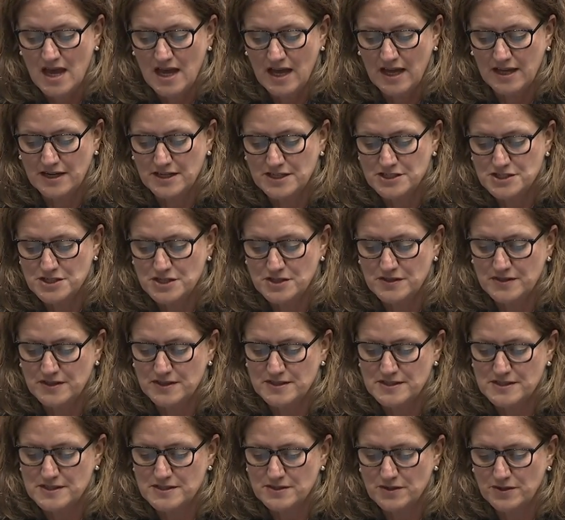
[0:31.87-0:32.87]
An issue
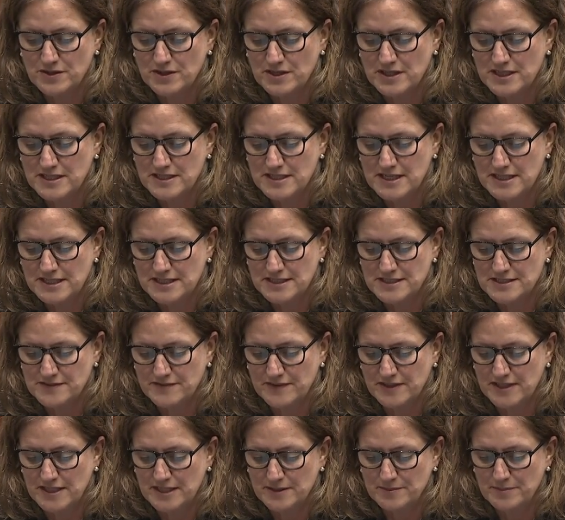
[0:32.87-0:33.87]
that not only
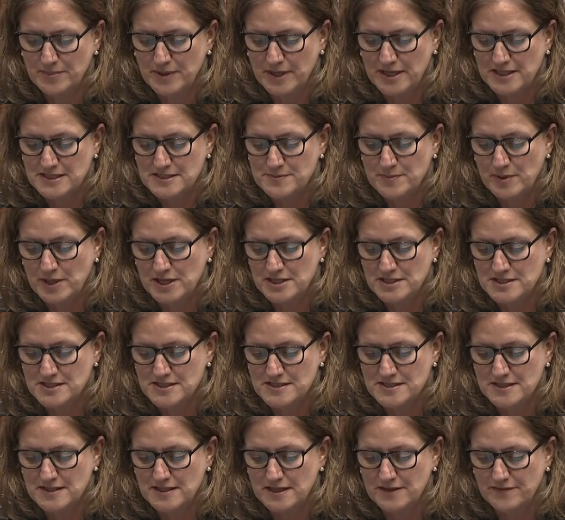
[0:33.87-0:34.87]
negatively impacts
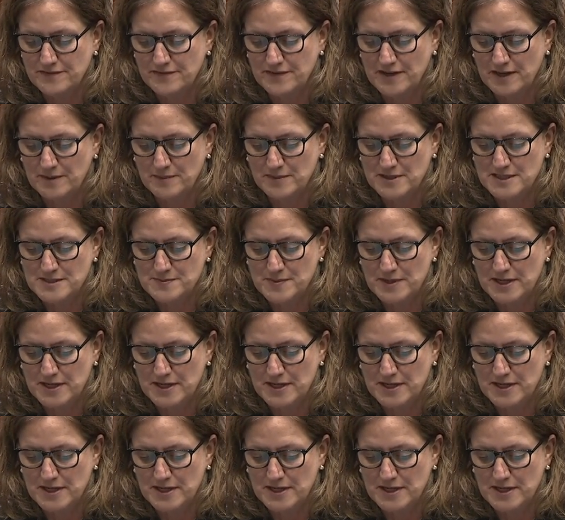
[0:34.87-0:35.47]
patients and their families,